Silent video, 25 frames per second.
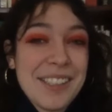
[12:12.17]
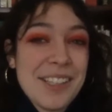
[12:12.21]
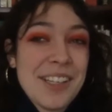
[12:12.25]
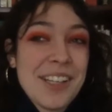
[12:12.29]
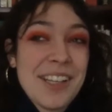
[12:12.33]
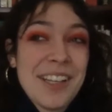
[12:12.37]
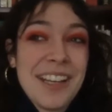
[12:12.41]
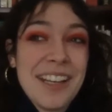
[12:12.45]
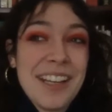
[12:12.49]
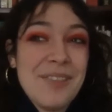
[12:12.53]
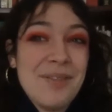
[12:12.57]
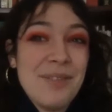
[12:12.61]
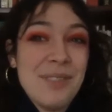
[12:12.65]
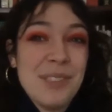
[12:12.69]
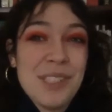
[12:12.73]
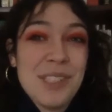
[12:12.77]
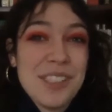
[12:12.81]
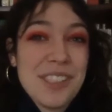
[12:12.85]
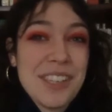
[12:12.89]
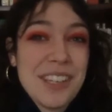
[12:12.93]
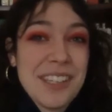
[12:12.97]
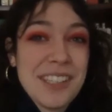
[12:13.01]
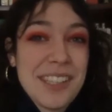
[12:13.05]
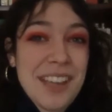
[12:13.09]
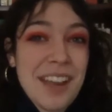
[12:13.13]
I'm just
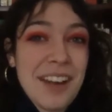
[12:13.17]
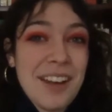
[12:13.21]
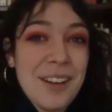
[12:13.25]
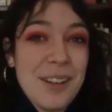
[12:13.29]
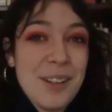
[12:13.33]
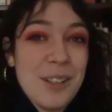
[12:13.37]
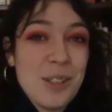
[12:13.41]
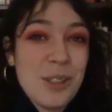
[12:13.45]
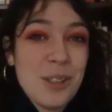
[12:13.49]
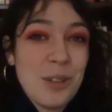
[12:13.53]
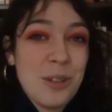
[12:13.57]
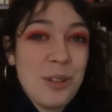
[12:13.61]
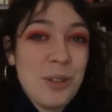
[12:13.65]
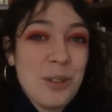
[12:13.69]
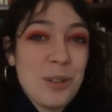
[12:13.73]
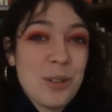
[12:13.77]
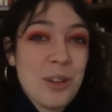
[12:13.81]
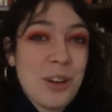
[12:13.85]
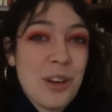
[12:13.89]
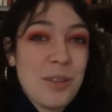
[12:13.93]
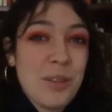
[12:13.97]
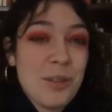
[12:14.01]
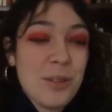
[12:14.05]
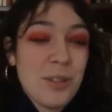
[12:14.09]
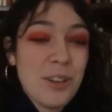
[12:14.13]
excited to show those
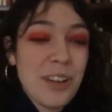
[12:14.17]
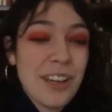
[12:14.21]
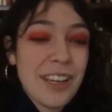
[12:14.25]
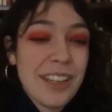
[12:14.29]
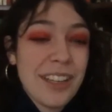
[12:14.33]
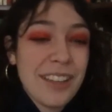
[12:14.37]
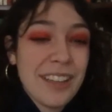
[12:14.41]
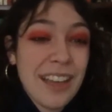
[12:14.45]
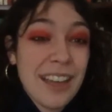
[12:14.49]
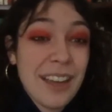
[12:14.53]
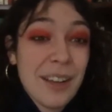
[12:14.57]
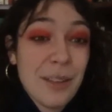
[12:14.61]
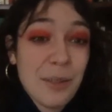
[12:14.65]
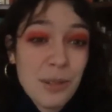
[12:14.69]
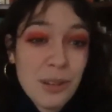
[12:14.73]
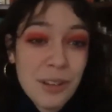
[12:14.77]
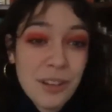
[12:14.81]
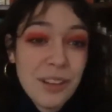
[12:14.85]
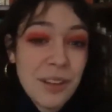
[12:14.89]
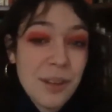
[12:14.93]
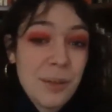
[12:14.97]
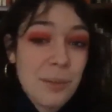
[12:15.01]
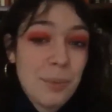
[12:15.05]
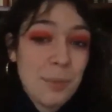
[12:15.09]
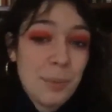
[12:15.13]
off so I can like really